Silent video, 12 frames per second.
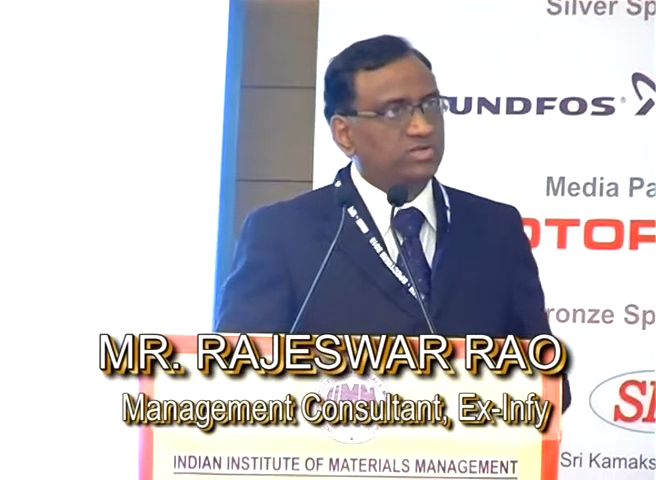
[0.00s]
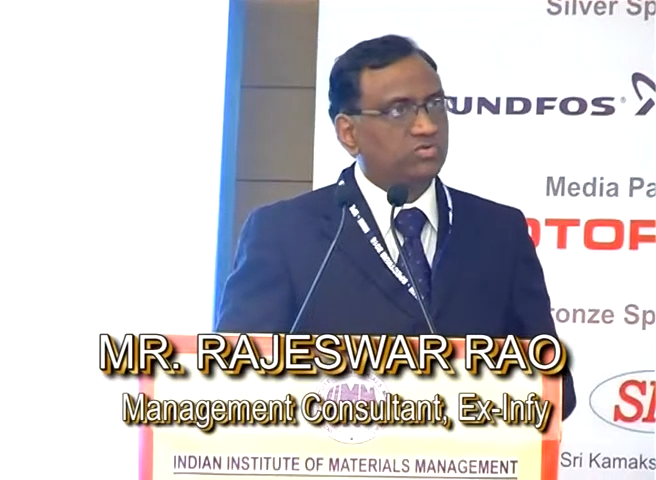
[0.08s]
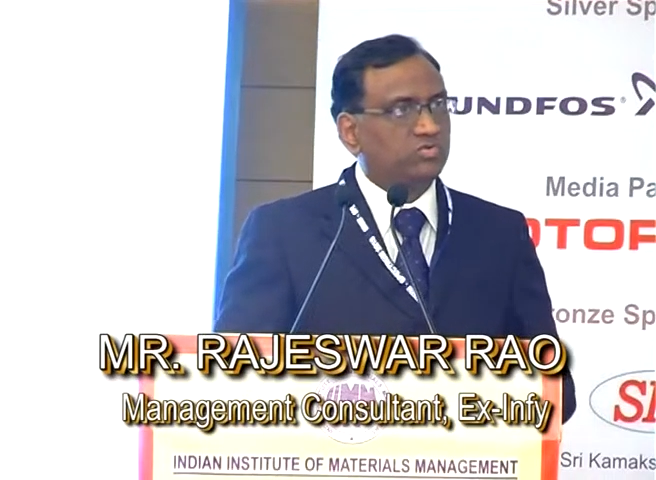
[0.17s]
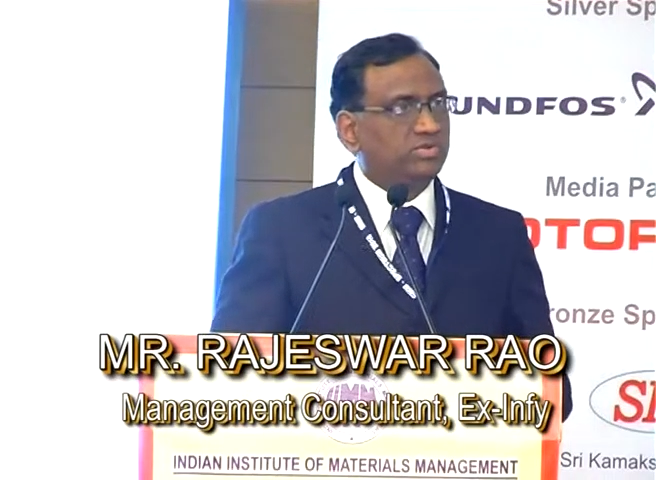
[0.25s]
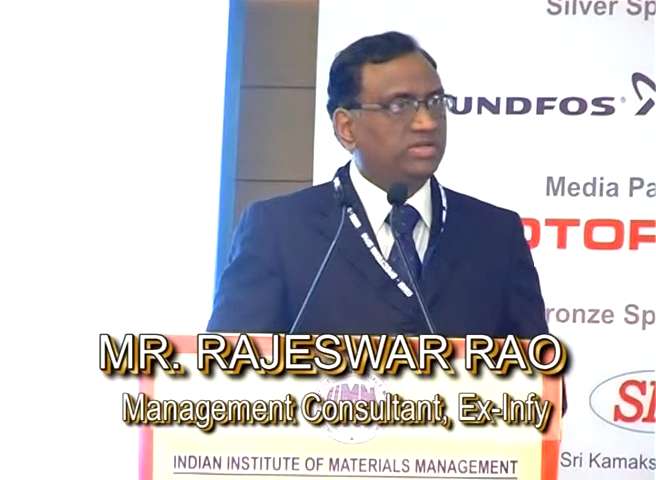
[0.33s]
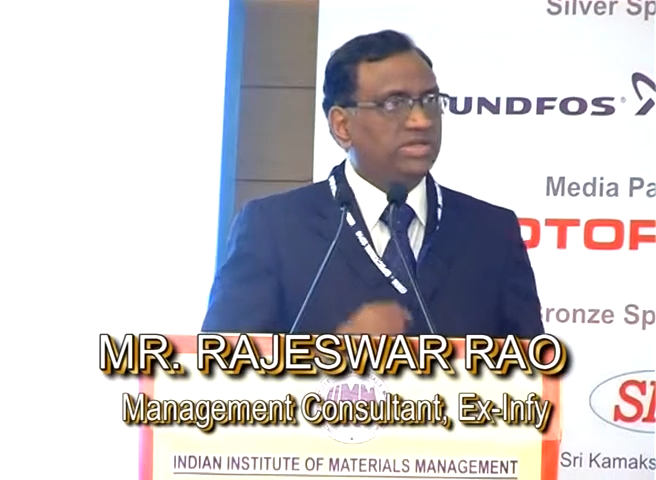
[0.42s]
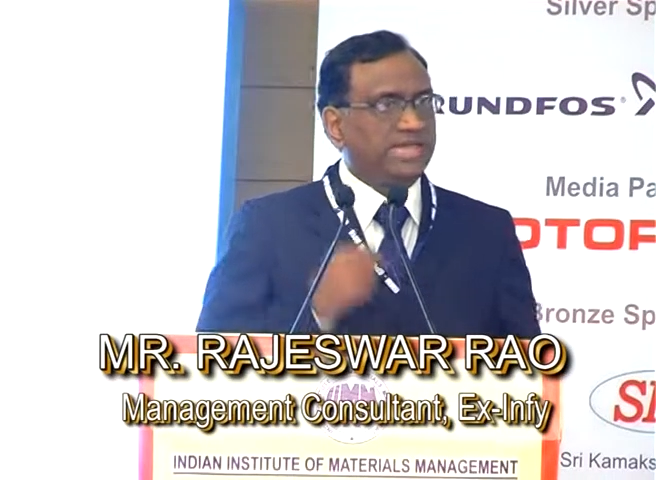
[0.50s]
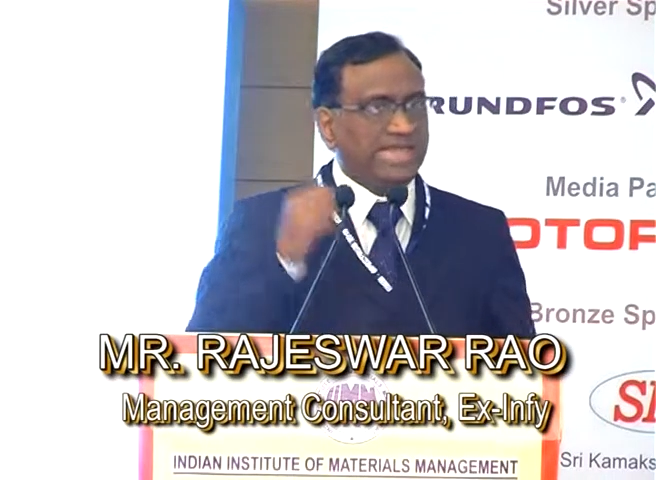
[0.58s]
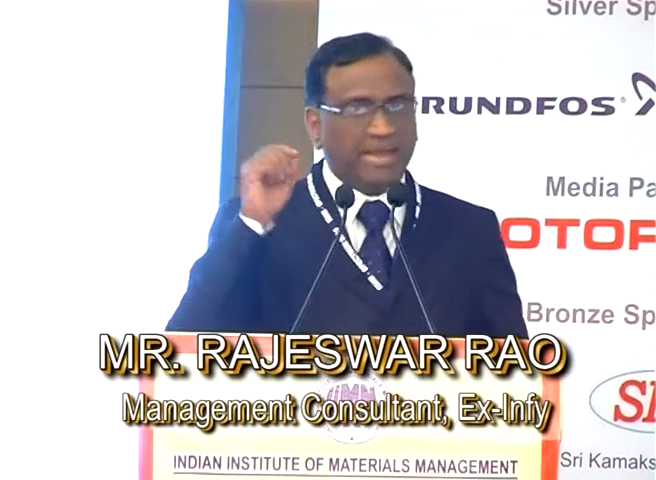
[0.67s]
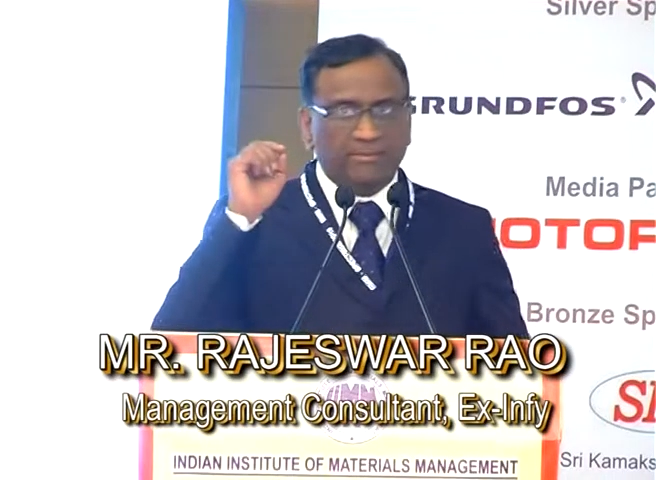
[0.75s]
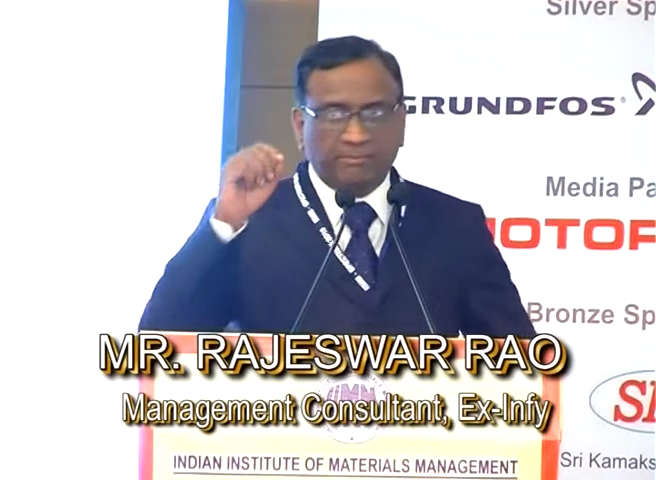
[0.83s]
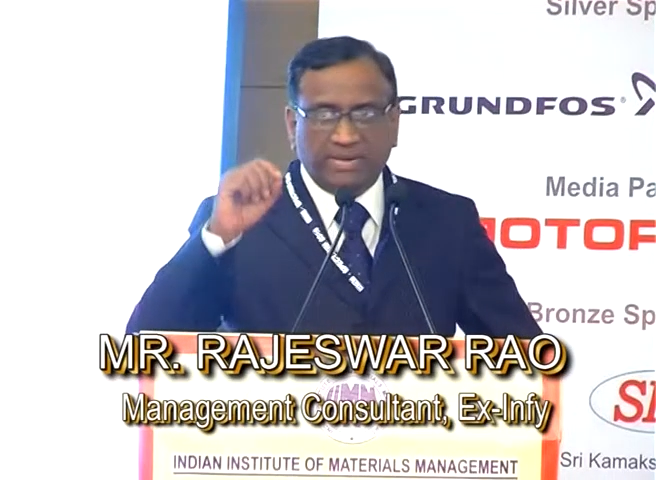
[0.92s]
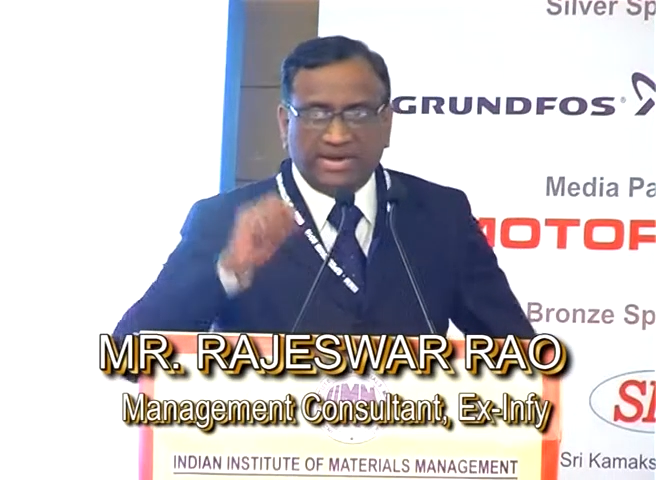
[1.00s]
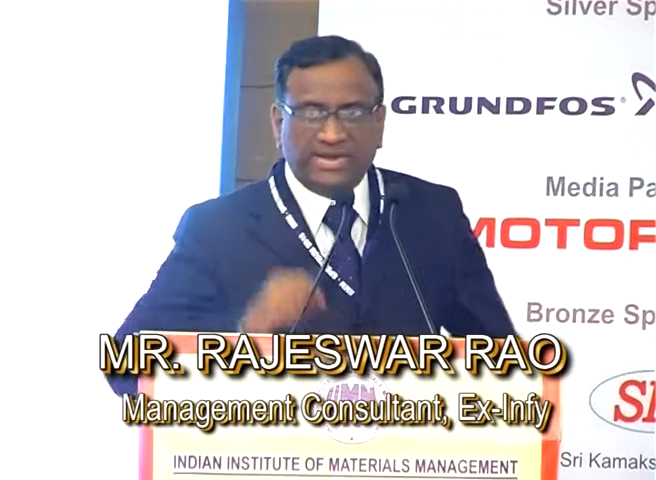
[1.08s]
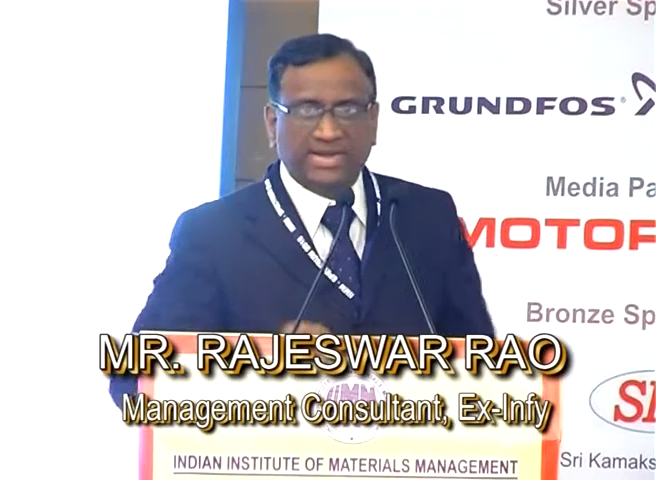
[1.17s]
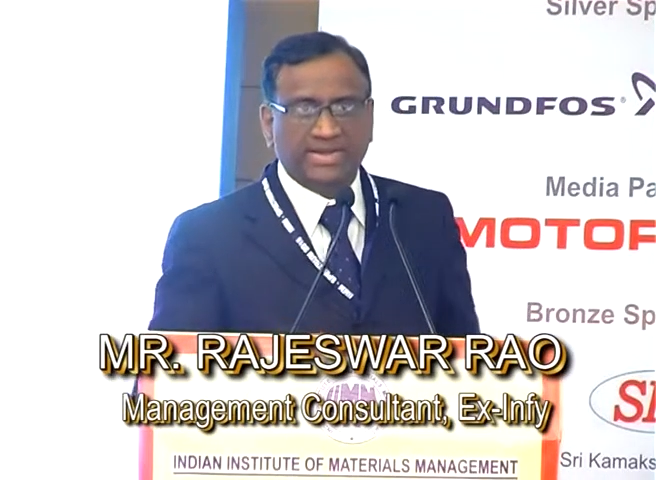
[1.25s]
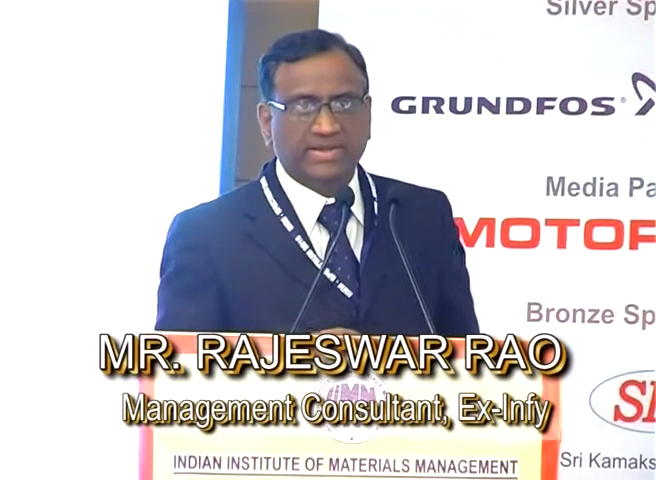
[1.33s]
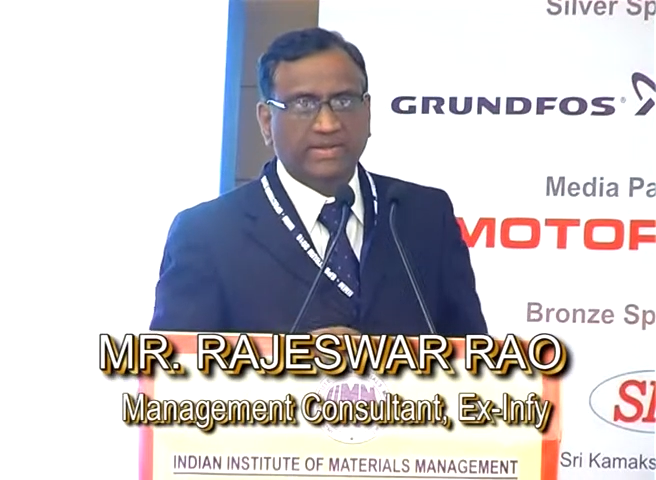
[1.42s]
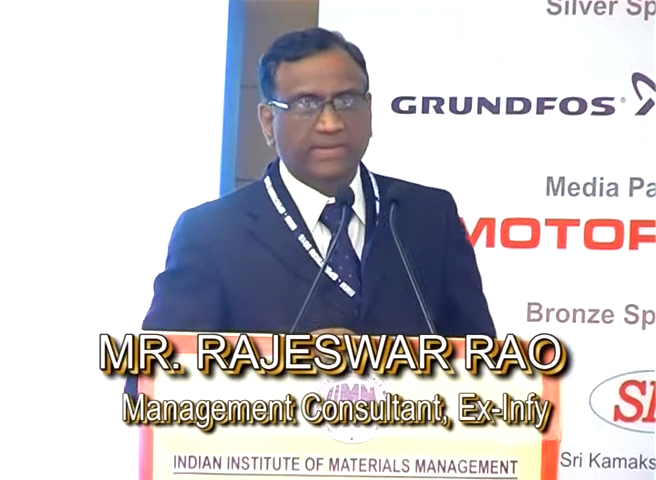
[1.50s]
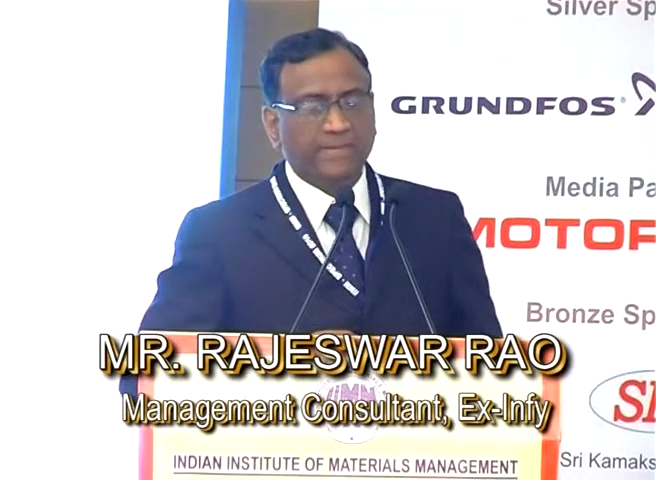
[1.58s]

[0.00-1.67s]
to be embedded